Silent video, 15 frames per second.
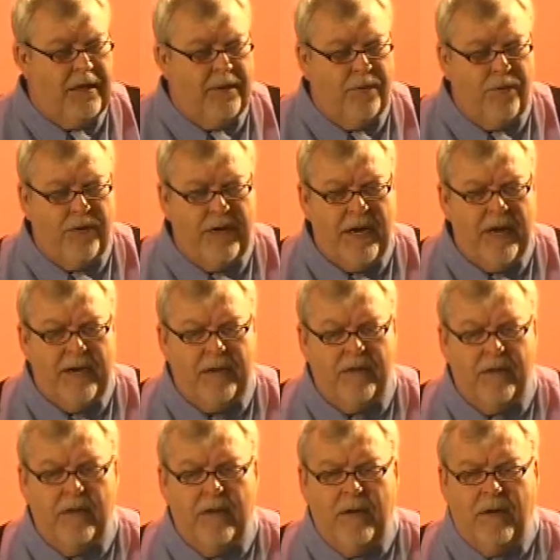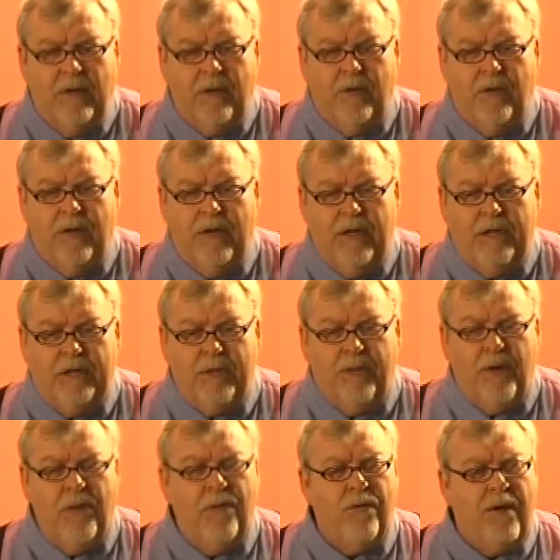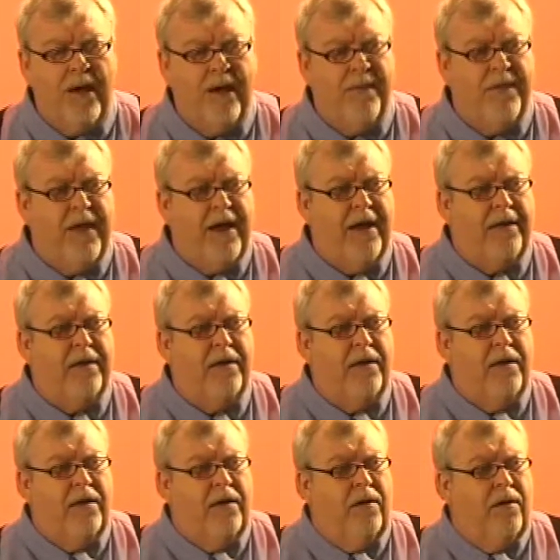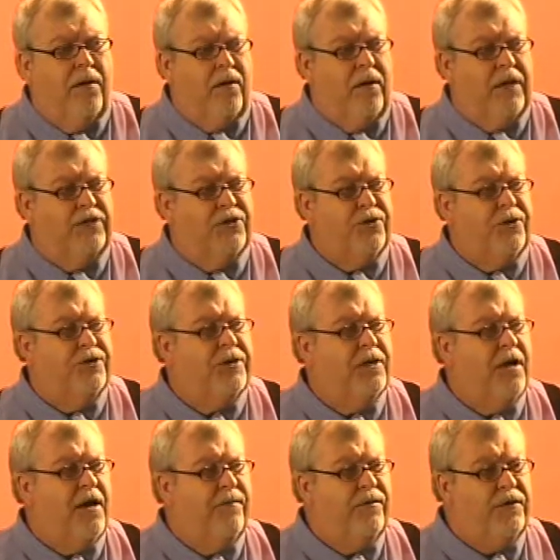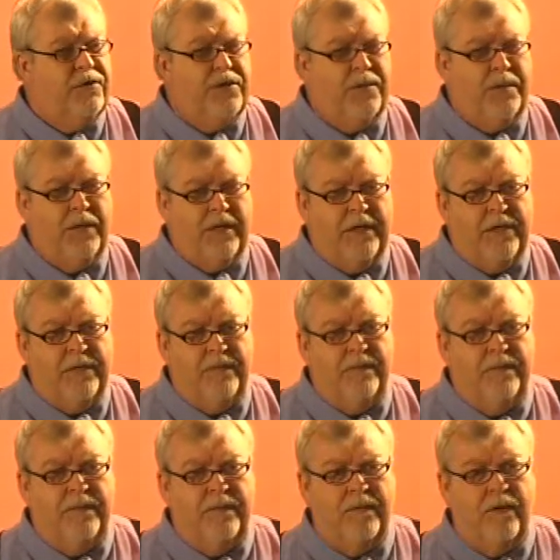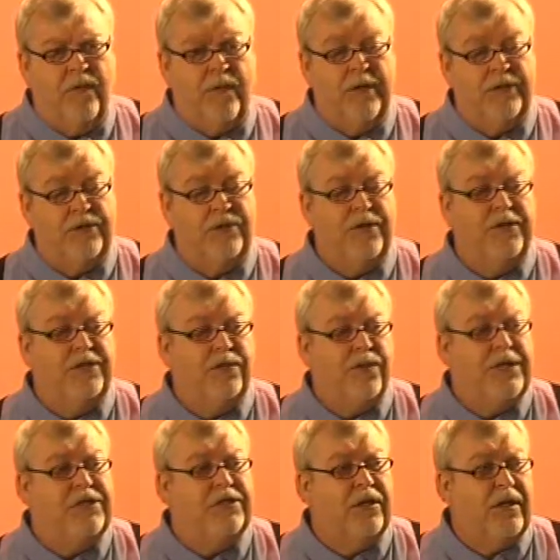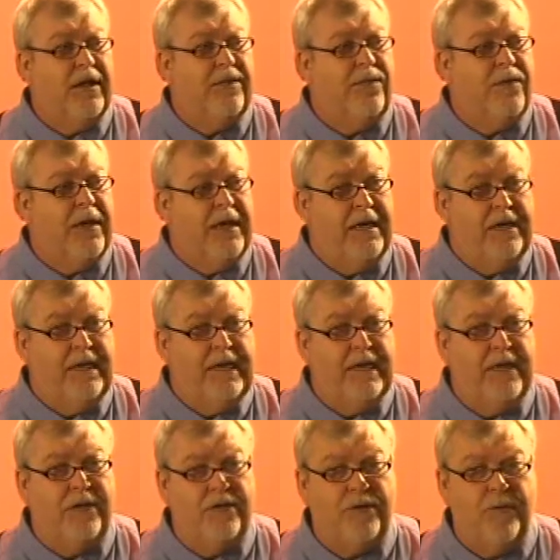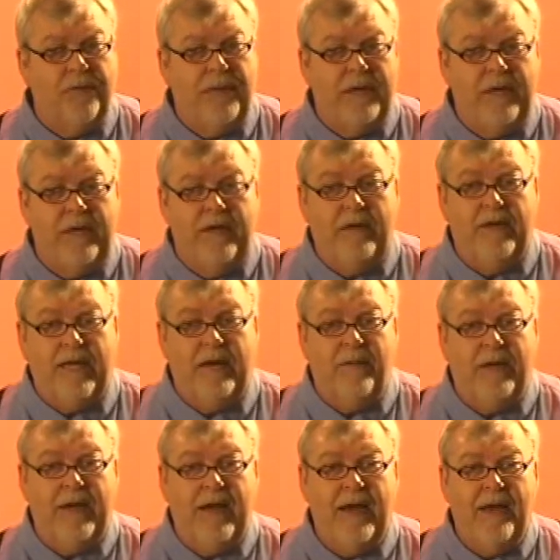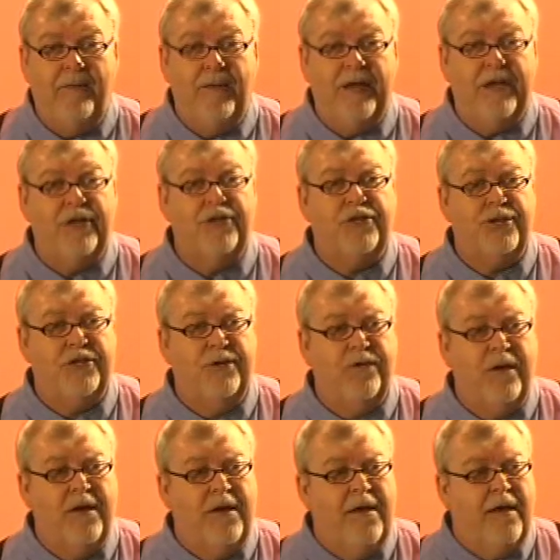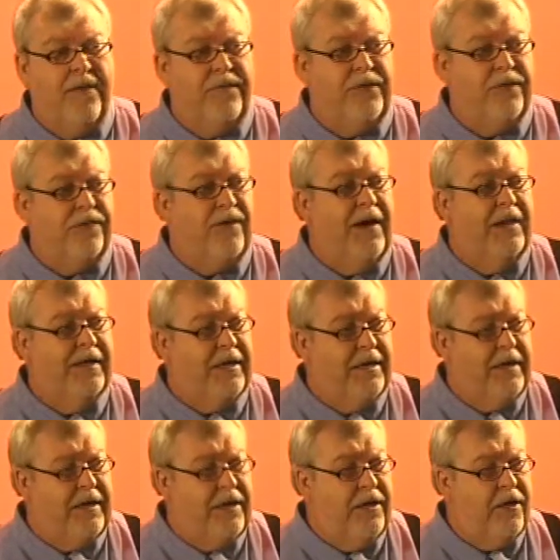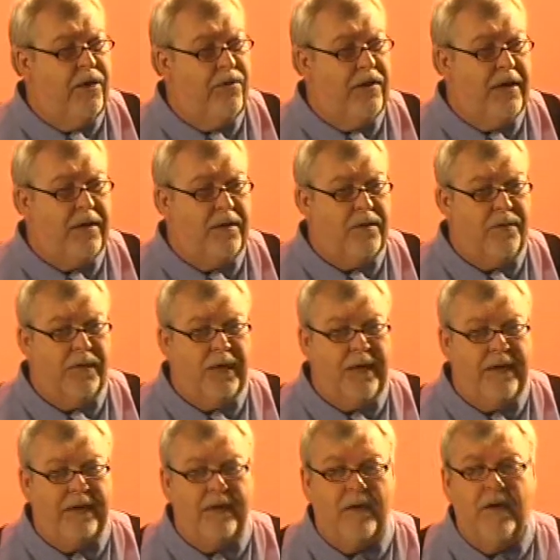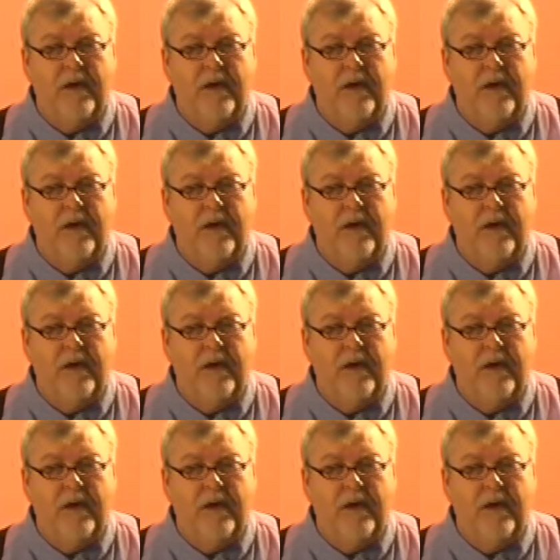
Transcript: helped create, was a program that as soon as a conflict took place, or as soon as it reached the level that it needed to be, that it became an issue of either filing an EEO complaint